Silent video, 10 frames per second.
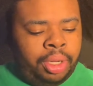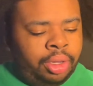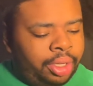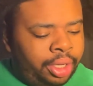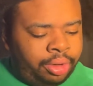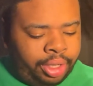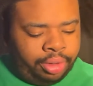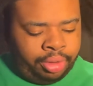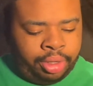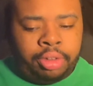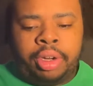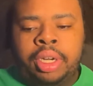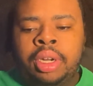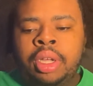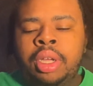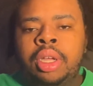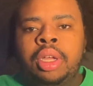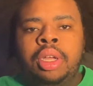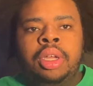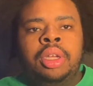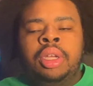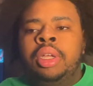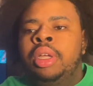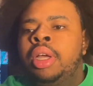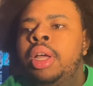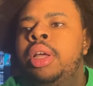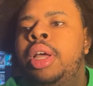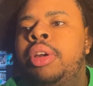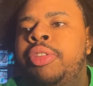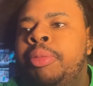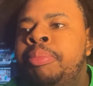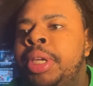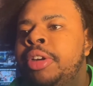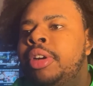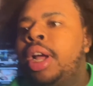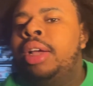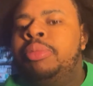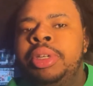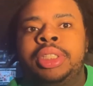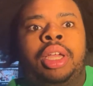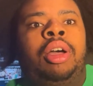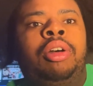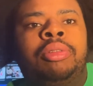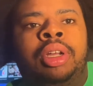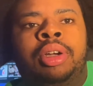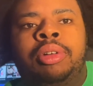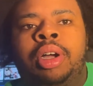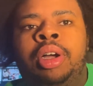Okay, great. I don't have a mirror. What is, oh no.